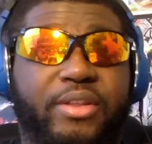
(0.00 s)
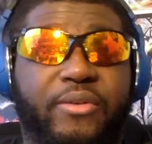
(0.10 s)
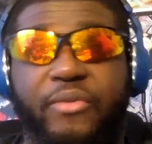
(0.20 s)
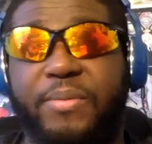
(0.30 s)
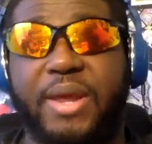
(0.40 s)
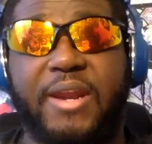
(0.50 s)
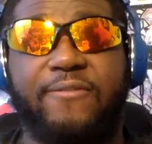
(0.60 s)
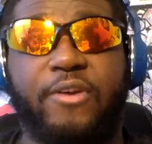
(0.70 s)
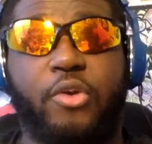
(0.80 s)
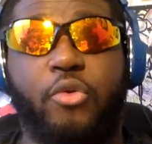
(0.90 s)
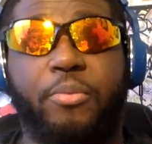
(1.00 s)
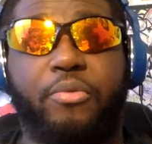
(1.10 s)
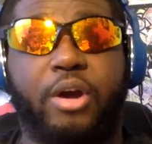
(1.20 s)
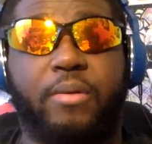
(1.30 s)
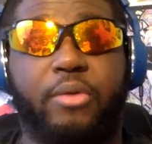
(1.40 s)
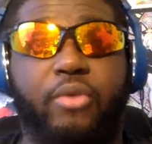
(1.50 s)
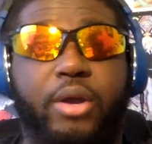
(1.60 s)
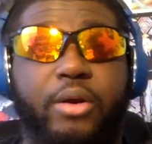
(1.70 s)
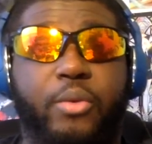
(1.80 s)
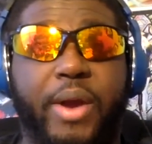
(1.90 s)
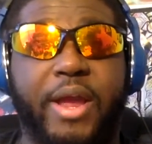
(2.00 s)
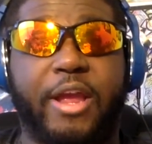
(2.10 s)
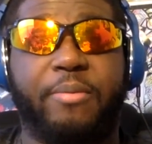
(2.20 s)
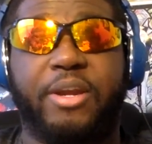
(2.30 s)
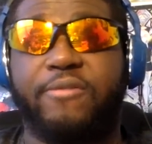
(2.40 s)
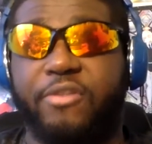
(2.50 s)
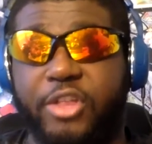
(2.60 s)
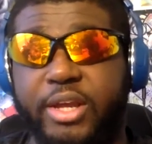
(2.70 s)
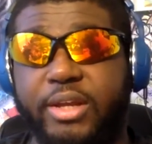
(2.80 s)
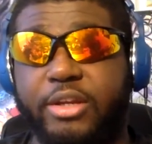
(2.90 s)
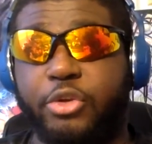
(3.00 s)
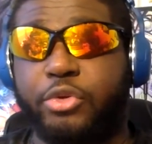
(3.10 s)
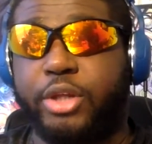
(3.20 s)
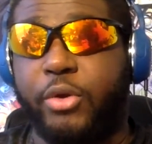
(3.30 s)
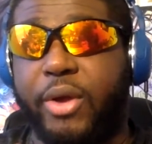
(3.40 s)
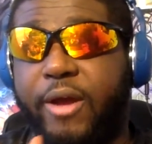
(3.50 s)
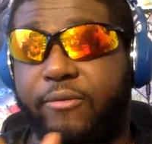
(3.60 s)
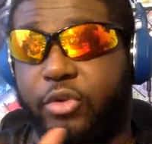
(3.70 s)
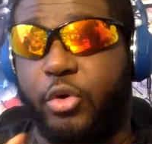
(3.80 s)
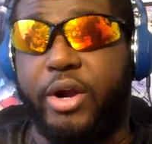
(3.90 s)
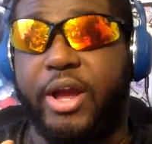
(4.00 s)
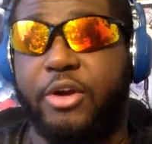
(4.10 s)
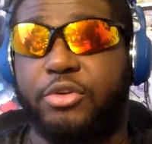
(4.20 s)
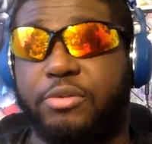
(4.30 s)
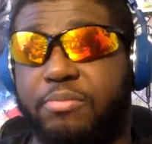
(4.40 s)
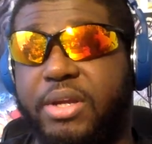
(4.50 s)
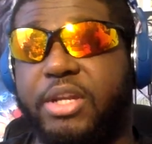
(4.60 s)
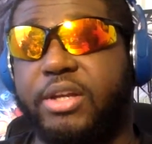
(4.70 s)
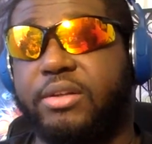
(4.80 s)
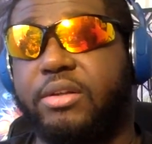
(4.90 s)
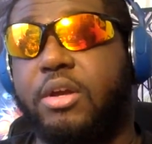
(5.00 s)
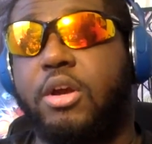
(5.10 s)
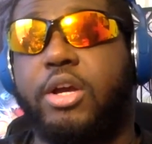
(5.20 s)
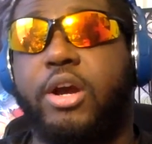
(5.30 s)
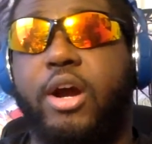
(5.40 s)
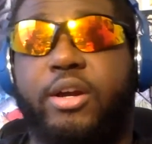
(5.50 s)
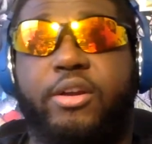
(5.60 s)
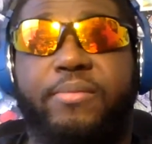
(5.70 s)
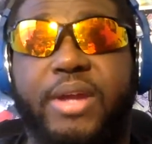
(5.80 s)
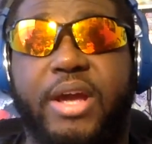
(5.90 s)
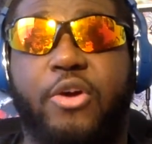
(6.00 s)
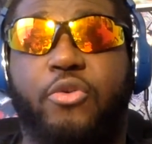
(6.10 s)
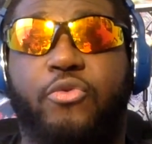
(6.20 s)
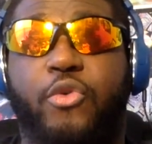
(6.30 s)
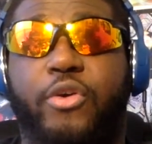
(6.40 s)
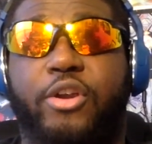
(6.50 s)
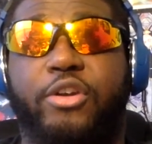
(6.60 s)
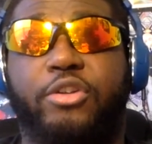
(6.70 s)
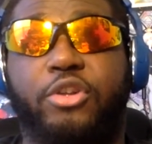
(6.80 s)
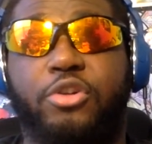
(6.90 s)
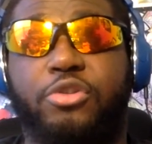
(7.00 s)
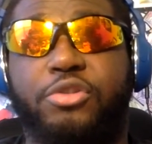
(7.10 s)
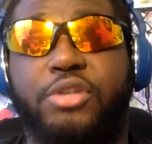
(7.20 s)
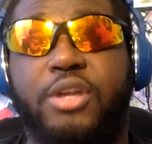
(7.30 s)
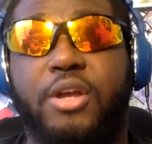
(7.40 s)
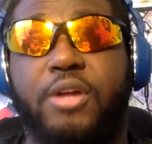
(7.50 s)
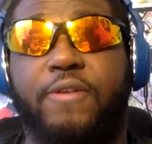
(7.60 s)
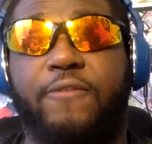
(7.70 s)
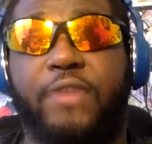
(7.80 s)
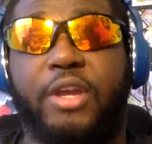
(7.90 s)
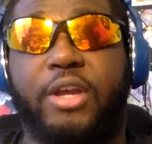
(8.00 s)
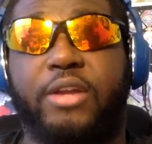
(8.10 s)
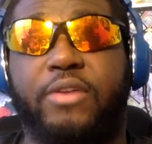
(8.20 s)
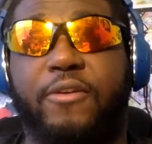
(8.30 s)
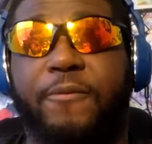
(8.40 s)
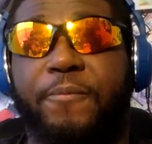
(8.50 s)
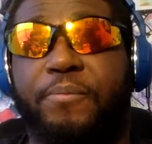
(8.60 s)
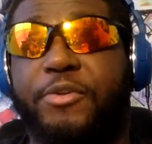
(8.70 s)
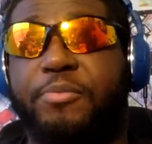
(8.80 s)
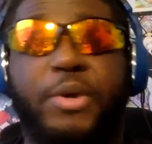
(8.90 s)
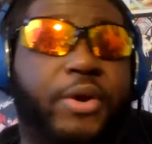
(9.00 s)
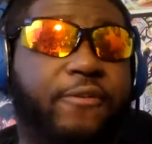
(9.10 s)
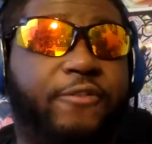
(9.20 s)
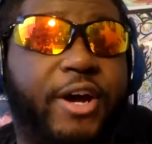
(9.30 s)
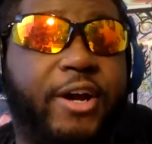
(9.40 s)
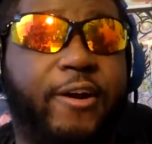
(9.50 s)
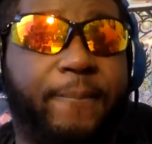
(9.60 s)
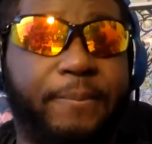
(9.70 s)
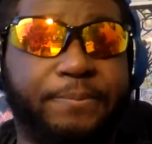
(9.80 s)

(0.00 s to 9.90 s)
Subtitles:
the remaining few will probably run away, but even then, you still have Lord Howl's minions hunting them down for their souls to feed the spirit of fire.